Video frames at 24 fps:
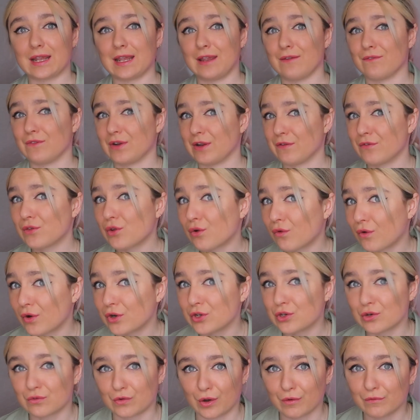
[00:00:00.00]
Even if you're
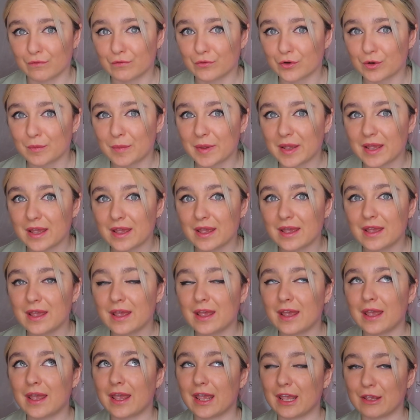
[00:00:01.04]
on your own for a bit,
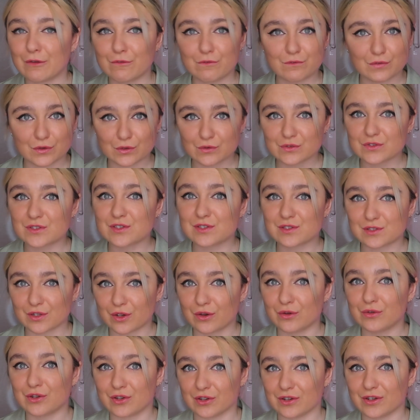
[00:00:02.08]
it feels
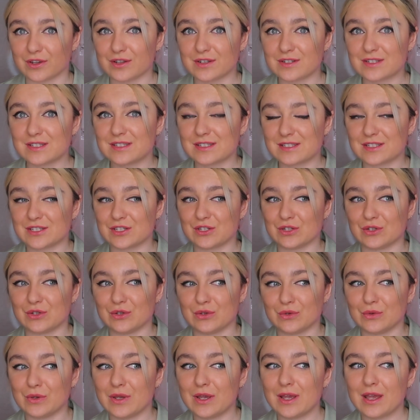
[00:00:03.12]
so good
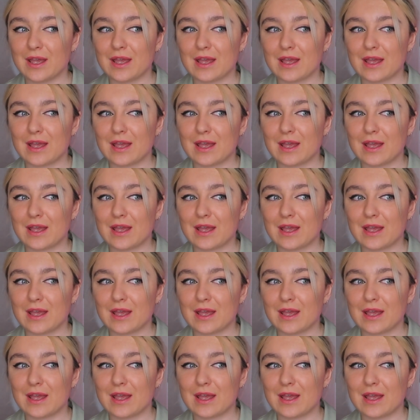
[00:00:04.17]
to